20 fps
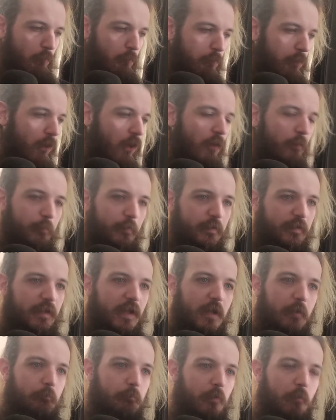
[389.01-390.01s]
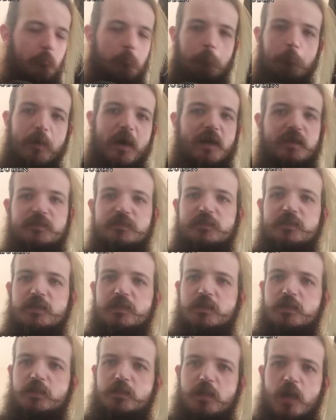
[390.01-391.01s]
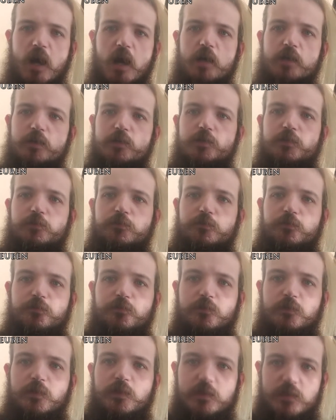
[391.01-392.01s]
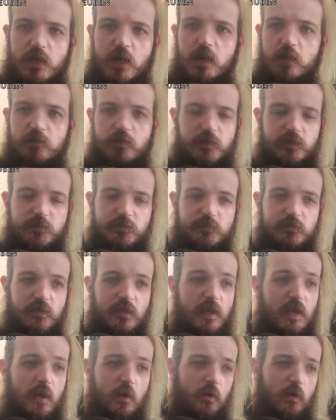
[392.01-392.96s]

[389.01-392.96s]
pop and like bombastic kind of guitar licks